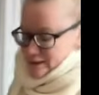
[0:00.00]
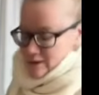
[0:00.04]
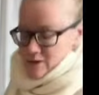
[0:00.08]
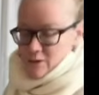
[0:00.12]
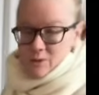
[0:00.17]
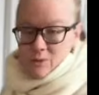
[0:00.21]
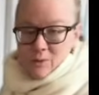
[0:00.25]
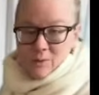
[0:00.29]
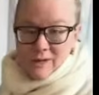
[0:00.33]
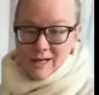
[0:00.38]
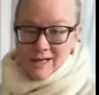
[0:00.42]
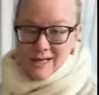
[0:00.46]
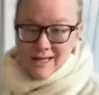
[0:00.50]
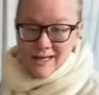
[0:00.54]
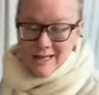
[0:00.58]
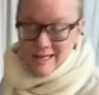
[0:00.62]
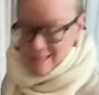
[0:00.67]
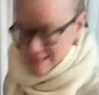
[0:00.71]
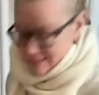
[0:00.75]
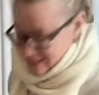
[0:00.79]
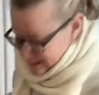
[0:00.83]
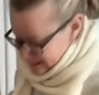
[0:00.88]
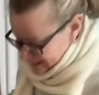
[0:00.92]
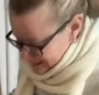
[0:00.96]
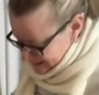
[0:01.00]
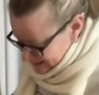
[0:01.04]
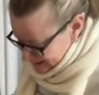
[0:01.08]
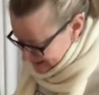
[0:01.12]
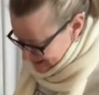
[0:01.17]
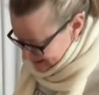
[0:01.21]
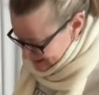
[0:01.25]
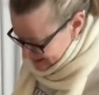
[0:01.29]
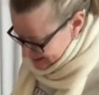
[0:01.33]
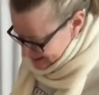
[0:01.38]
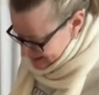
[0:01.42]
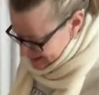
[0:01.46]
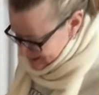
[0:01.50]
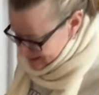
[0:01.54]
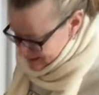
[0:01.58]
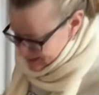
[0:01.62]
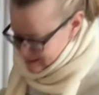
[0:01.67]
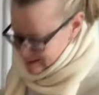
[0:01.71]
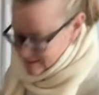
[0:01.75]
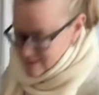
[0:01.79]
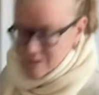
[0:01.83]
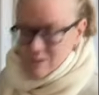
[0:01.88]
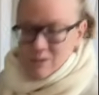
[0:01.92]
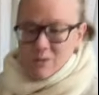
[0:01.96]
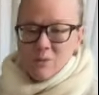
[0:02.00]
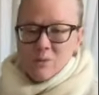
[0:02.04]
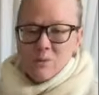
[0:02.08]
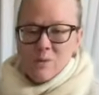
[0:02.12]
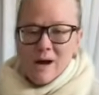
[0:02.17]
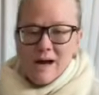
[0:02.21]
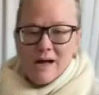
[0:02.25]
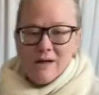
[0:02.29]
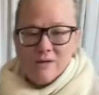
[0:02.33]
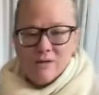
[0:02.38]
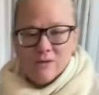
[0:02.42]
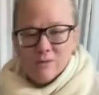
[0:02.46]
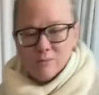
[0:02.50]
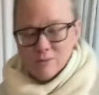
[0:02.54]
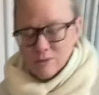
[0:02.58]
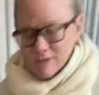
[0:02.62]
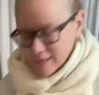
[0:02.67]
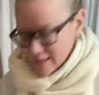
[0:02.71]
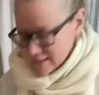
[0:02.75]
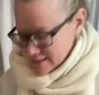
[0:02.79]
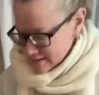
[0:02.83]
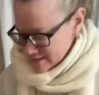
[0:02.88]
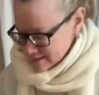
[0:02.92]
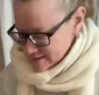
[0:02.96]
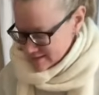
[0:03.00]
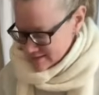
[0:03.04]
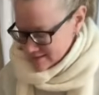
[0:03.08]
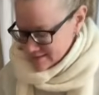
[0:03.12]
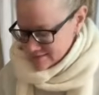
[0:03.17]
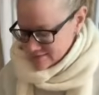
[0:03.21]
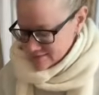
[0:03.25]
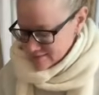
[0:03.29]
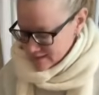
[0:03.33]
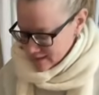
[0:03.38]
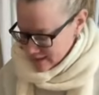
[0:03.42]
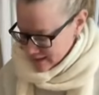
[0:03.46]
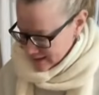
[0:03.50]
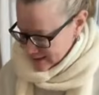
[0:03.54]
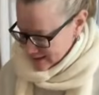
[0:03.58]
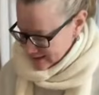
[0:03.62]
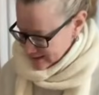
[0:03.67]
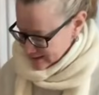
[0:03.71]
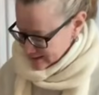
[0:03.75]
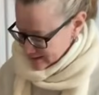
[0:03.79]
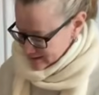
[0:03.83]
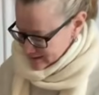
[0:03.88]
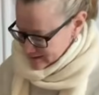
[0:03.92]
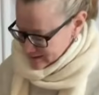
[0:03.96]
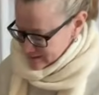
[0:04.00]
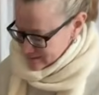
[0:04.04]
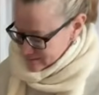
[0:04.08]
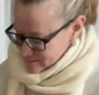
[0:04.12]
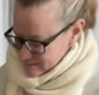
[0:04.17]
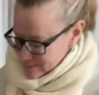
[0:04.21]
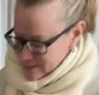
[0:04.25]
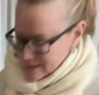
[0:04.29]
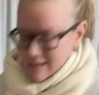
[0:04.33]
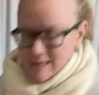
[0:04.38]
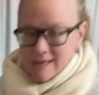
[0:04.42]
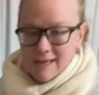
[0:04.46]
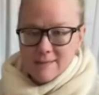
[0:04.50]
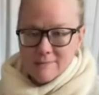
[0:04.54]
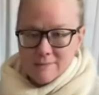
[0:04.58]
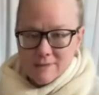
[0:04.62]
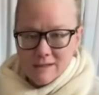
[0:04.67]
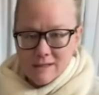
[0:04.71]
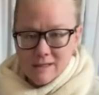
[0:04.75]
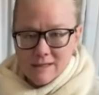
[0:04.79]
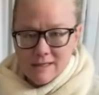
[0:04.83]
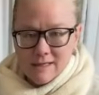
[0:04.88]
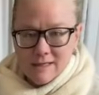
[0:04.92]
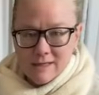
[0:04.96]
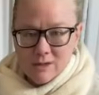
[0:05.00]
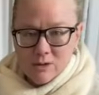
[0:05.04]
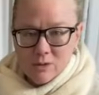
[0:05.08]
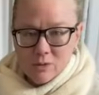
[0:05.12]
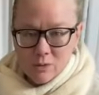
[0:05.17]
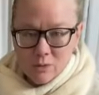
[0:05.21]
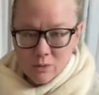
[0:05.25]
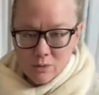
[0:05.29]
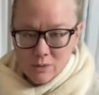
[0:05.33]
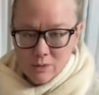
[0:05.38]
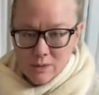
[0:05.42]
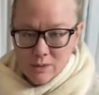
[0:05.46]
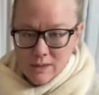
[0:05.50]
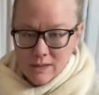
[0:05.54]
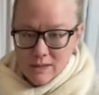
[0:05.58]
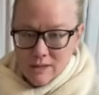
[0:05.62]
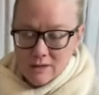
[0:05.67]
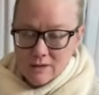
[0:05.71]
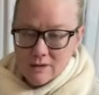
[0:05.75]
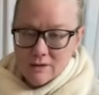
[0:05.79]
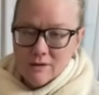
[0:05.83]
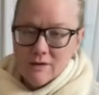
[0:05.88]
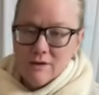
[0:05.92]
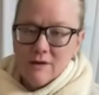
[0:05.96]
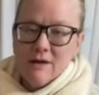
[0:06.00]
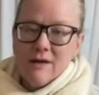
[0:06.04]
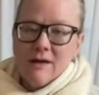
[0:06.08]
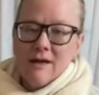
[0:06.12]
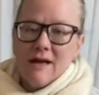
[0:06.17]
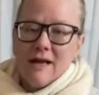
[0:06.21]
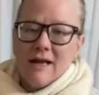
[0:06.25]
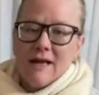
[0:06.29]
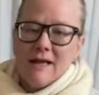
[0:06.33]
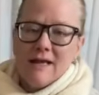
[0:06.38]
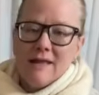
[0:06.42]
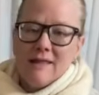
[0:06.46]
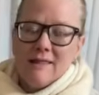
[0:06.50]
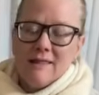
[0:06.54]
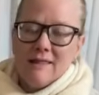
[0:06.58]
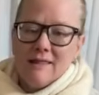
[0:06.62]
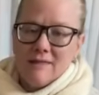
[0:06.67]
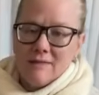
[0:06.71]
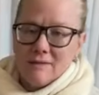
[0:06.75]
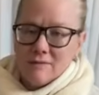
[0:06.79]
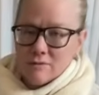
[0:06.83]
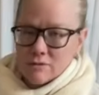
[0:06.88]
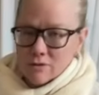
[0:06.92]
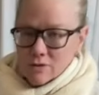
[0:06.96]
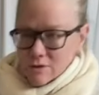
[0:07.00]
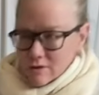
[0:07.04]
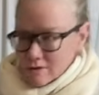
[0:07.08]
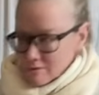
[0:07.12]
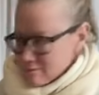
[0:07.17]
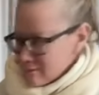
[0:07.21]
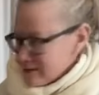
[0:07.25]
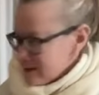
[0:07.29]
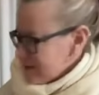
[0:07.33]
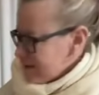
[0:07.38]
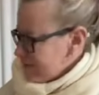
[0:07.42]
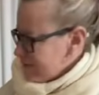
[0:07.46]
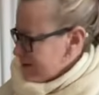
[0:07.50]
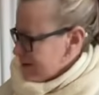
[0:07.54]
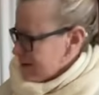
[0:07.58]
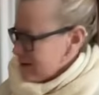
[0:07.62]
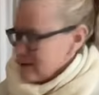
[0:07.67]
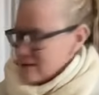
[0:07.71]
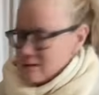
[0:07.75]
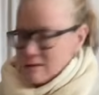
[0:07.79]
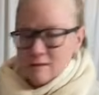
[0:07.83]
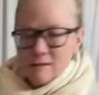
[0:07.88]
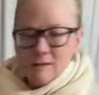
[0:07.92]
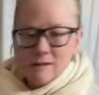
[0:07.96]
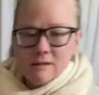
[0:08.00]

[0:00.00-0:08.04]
we know we're not gonna cut this while the bread is still hot, but I am gonna let it cool here and turn off my oven.